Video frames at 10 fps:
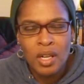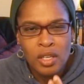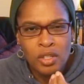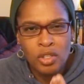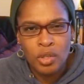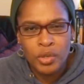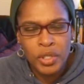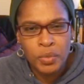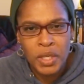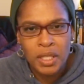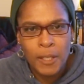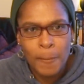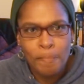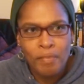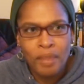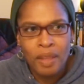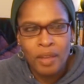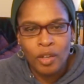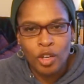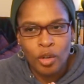so sweet
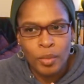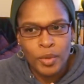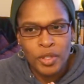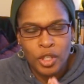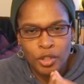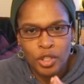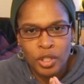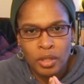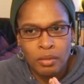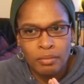it almost hurts your